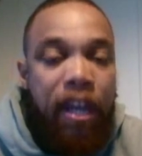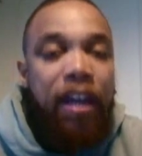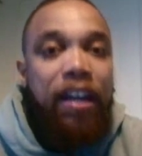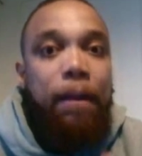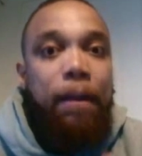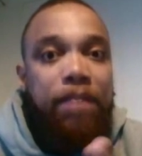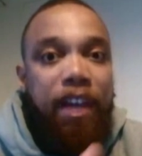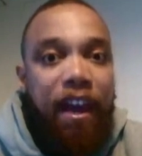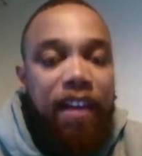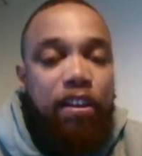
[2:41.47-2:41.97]
And
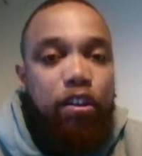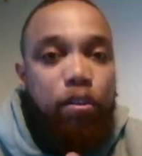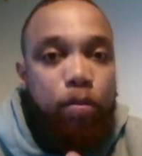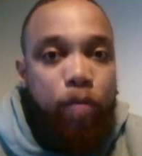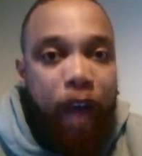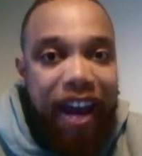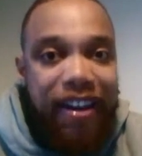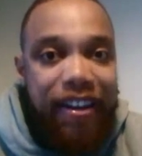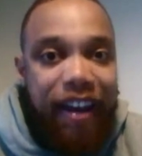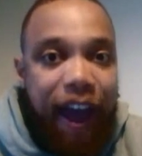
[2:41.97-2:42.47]
I'm telling you
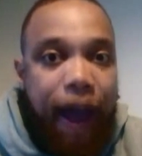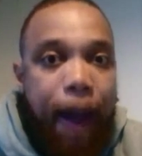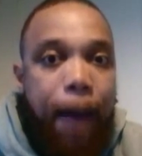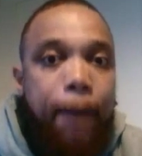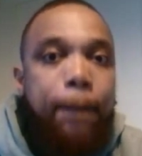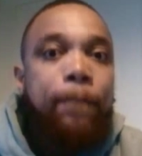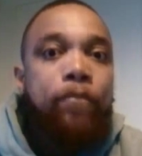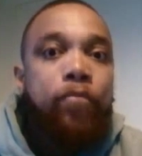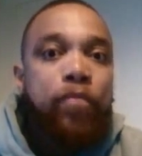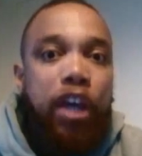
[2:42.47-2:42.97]
right
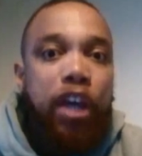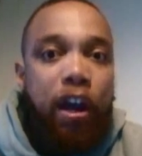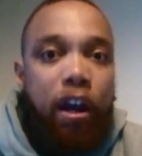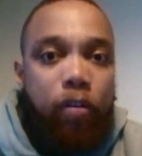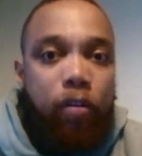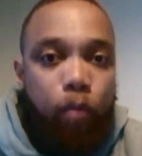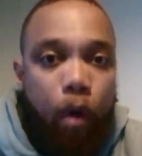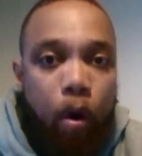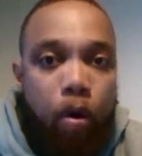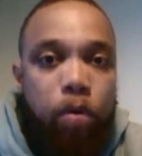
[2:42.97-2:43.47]
now,
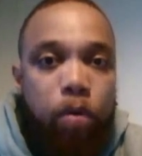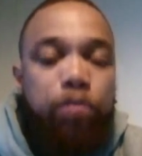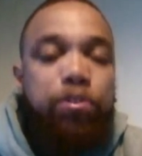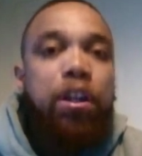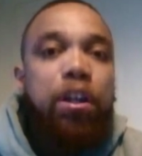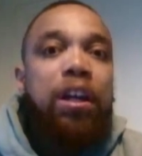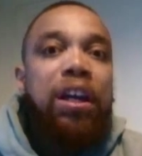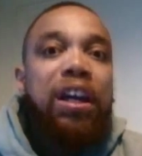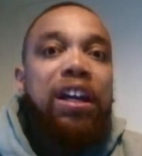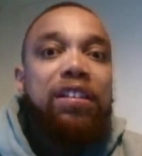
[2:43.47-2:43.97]
Derrick Rose
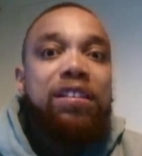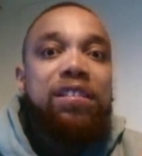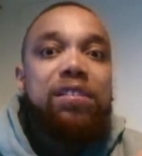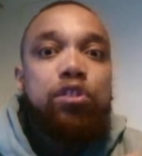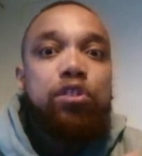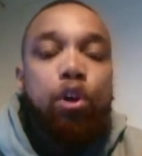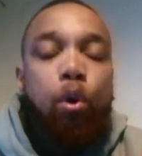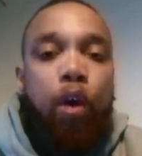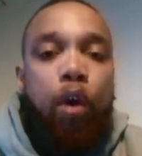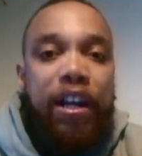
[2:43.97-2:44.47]
is
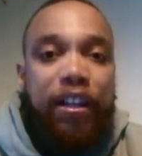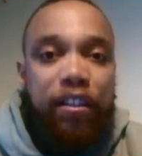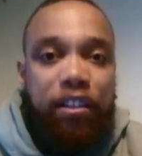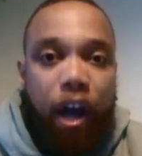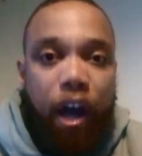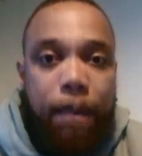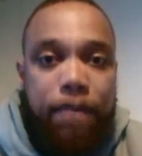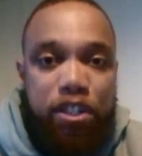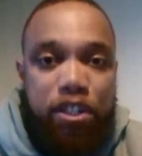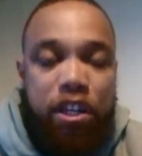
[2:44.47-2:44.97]
doing
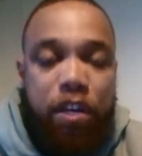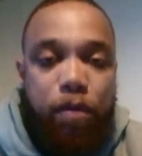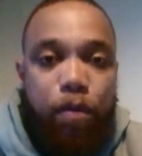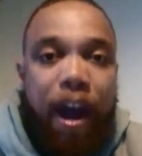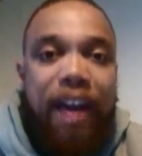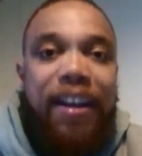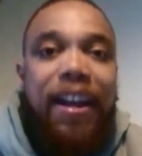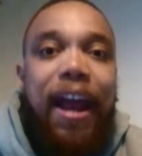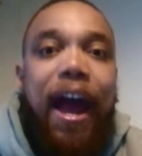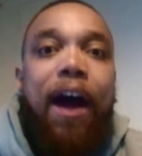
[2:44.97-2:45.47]
dumb shit
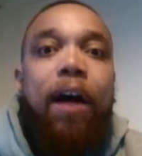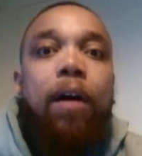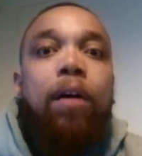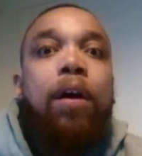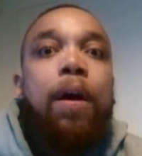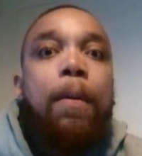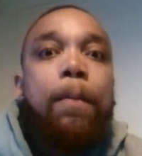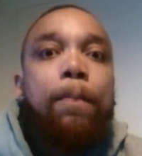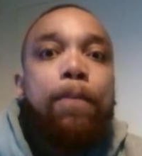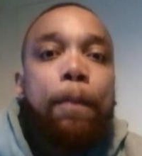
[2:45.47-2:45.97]
right
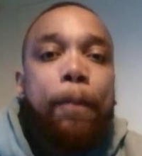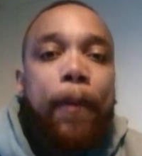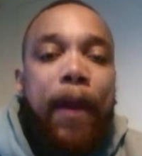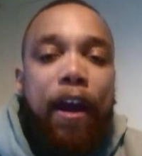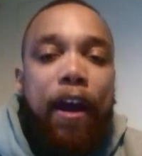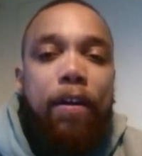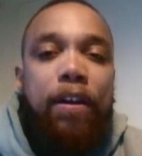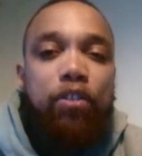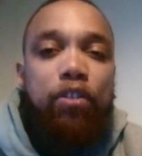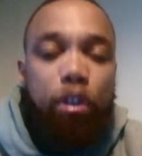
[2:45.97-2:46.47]
now,
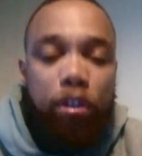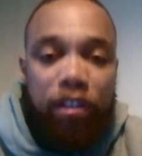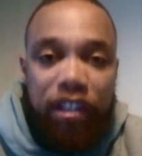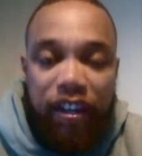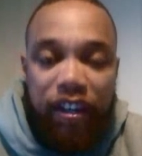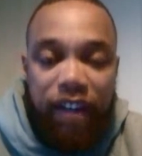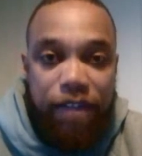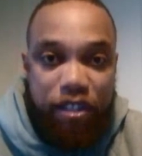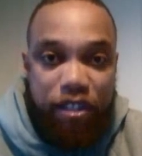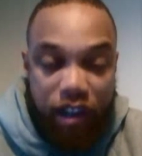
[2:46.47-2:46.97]
preparing to
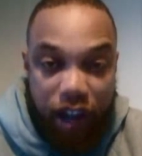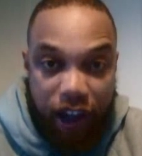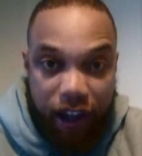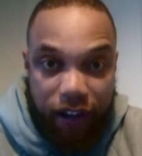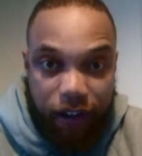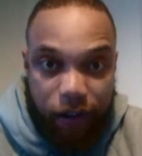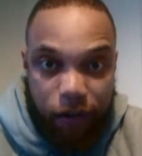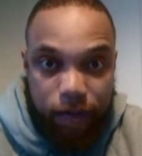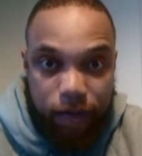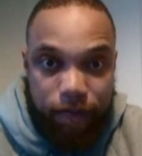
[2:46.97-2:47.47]
leave
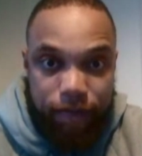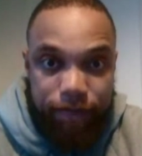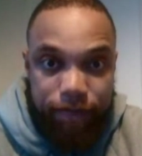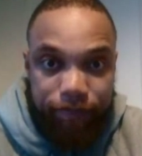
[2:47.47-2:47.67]
Chicago.